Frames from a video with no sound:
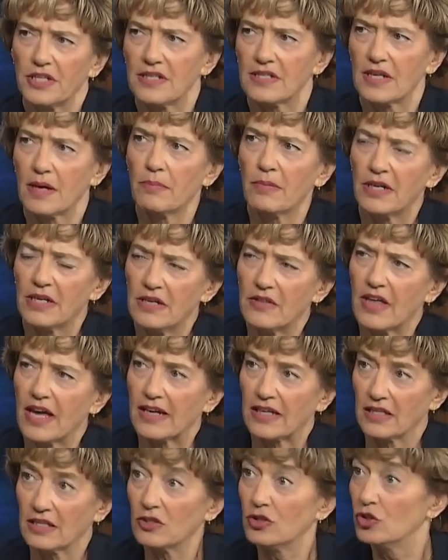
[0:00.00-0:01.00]
Somebody
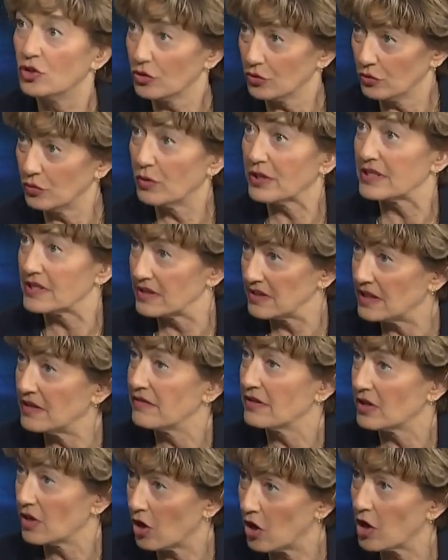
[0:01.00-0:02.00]
that can do what
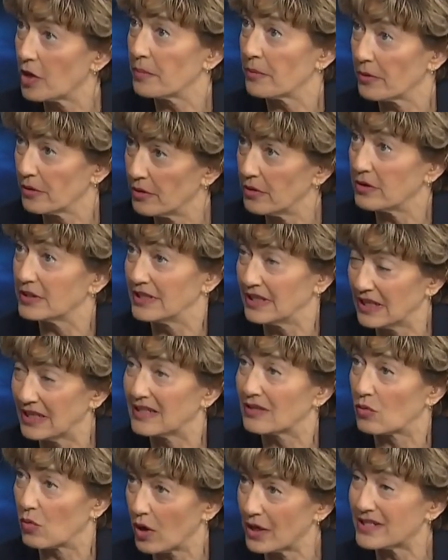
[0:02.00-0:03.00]
Stephen Harper
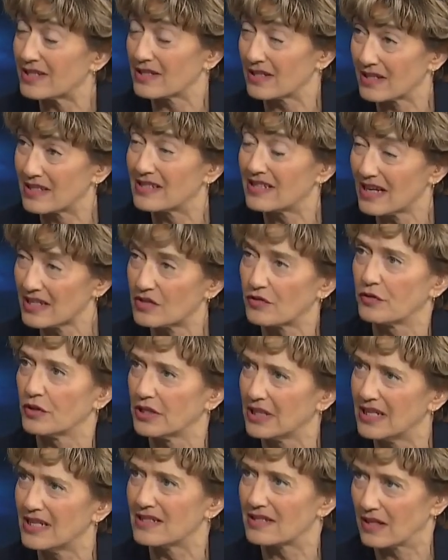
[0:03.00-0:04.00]
did quite
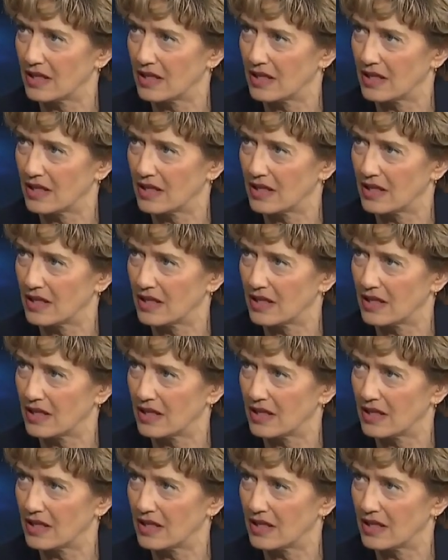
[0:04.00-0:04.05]
successfully is